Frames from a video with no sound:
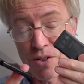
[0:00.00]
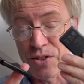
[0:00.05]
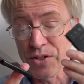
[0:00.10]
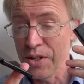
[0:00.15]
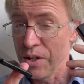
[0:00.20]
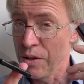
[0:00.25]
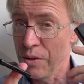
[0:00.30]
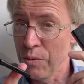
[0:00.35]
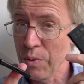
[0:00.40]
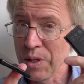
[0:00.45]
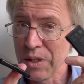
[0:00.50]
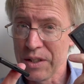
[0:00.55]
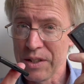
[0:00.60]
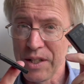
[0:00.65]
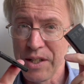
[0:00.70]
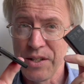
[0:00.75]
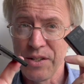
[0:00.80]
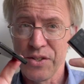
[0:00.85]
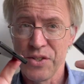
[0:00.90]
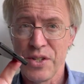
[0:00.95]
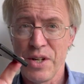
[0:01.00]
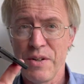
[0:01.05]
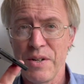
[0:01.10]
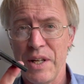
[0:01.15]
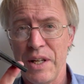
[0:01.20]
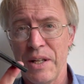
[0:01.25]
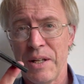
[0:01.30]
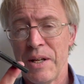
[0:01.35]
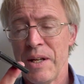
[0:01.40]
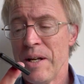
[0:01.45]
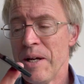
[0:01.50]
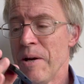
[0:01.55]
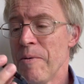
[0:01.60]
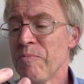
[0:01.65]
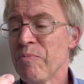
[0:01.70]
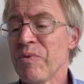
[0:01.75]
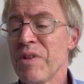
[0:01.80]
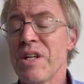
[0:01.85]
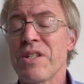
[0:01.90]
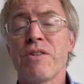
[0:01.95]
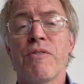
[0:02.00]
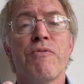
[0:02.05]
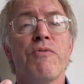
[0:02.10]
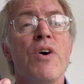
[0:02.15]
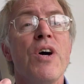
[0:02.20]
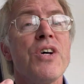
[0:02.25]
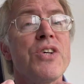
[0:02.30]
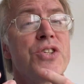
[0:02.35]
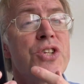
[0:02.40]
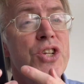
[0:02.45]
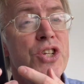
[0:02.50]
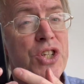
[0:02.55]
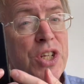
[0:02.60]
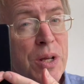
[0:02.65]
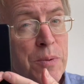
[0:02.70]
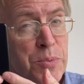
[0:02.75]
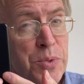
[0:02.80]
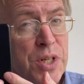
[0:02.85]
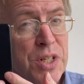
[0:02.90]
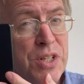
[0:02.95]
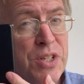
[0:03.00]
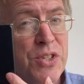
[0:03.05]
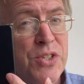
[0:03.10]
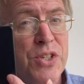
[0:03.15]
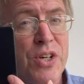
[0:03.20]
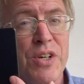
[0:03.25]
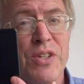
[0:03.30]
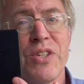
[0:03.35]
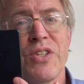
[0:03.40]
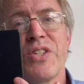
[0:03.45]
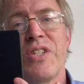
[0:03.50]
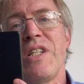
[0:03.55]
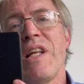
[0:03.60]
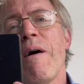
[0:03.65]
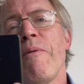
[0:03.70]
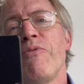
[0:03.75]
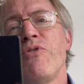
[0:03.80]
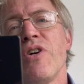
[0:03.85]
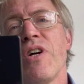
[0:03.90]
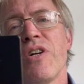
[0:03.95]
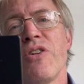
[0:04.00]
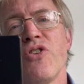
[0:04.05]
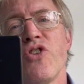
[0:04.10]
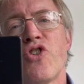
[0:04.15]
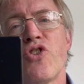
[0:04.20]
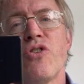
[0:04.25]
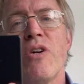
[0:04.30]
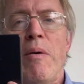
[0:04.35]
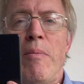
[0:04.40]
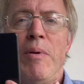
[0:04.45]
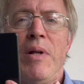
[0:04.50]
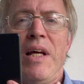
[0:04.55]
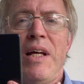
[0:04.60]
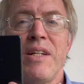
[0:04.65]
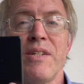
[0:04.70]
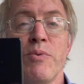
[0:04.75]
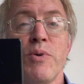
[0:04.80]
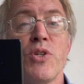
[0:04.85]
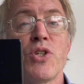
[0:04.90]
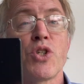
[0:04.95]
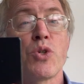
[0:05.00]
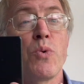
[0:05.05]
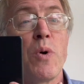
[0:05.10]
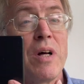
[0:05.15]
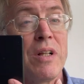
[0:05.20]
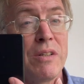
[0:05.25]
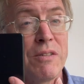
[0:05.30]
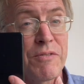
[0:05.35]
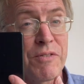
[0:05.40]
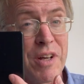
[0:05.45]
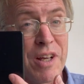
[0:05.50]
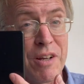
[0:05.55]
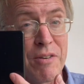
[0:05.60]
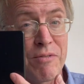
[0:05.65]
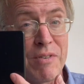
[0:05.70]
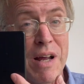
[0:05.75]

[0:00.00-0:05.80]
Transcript: So well done, Sony. There's a faster chipset inside the Snapdragon Treble 8 with 12 gig of